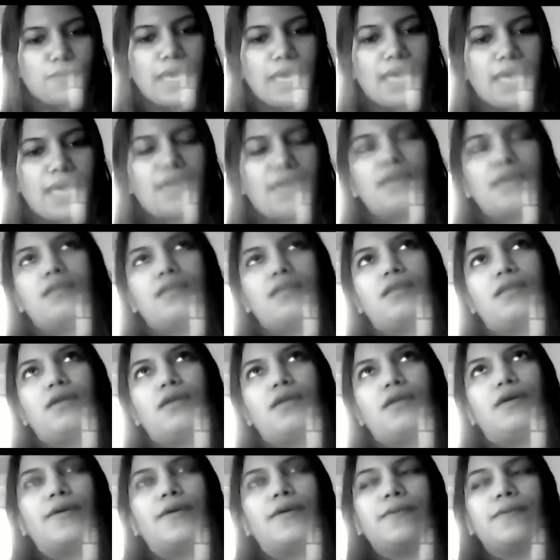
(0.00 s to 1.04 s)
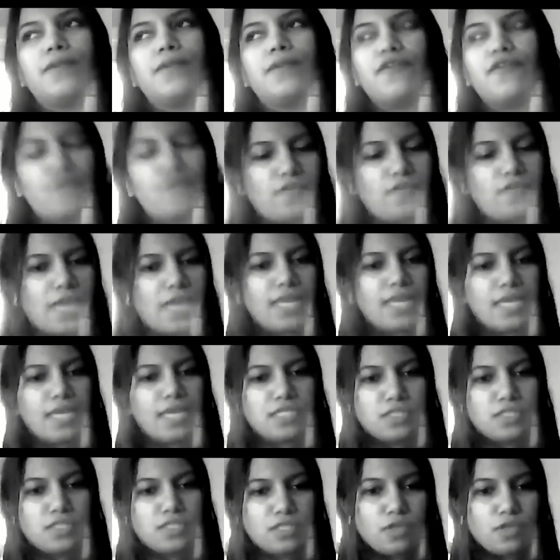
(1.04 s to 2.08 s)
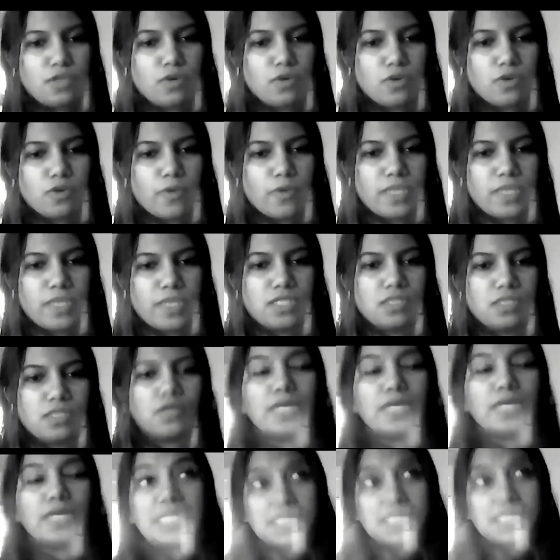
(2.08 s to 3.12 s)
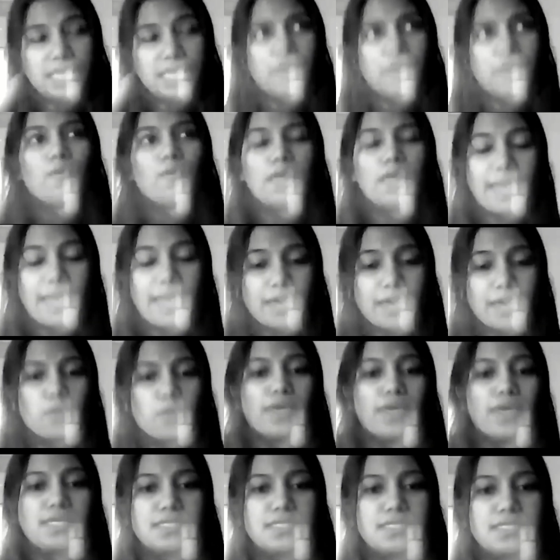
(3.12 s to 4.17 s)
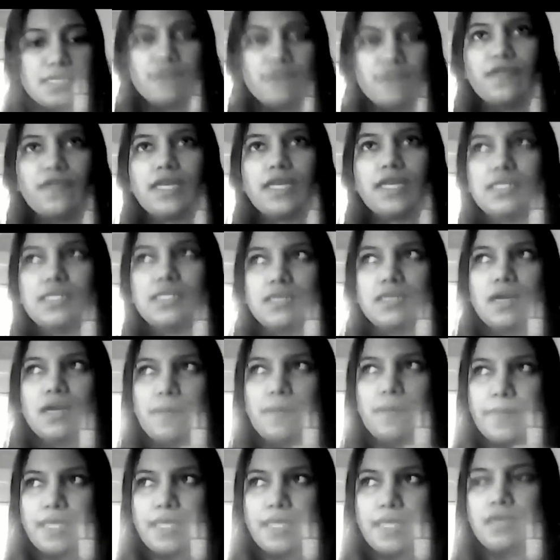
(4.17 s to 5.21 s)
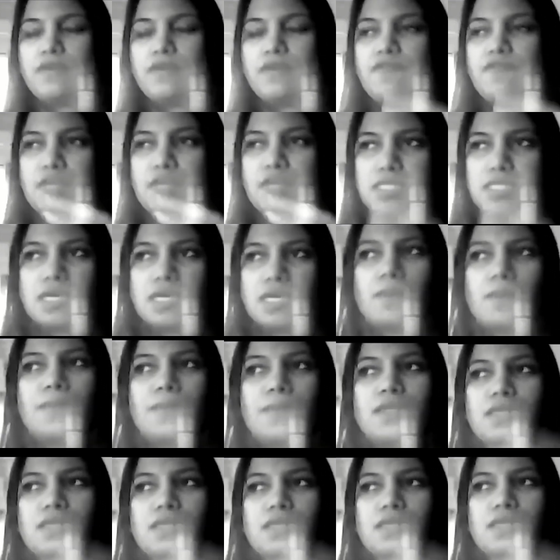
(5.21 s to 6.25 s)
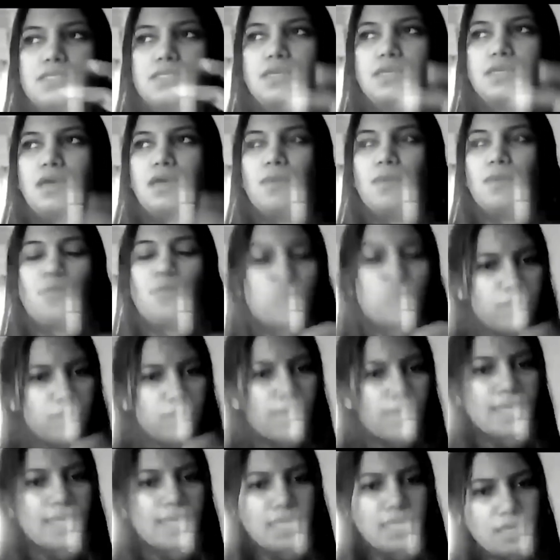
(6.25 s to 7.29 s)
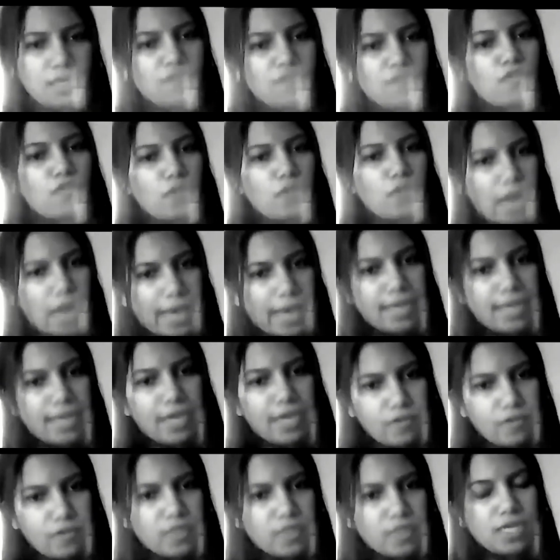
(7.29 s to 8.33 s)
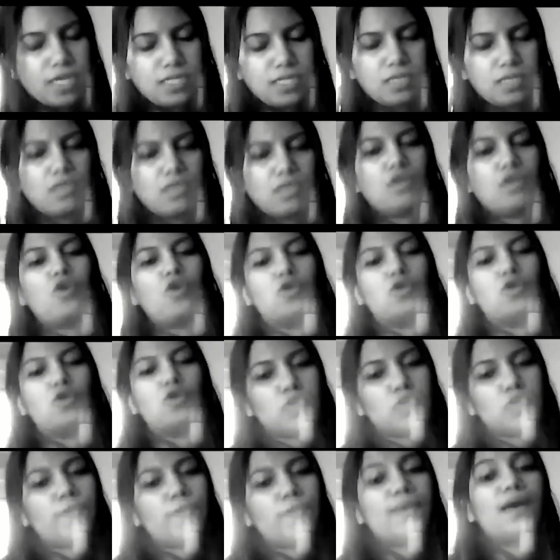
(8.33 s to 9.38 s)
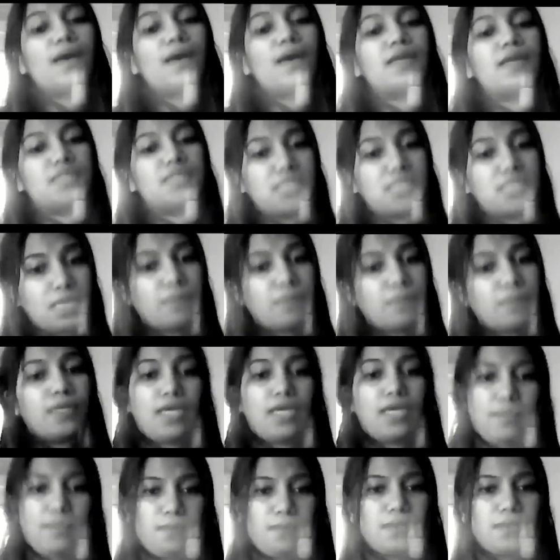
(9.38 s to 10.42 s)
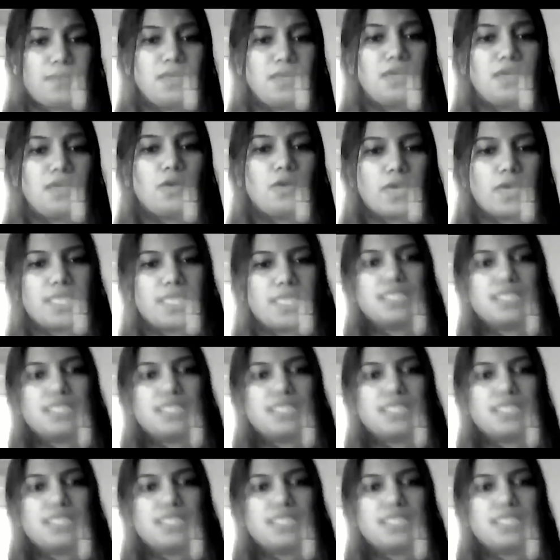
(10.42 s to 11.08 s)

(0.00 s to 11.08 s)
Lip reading: And if that answers your question, so it's same. Likewise, if there's a company that's put in money for advertising and also PR at the same time, Okay,